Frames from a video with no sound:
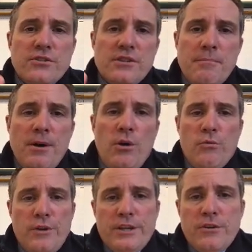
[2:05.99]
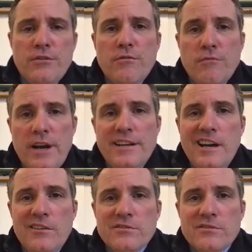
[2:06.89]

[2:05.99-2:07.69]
the bell ringer right now.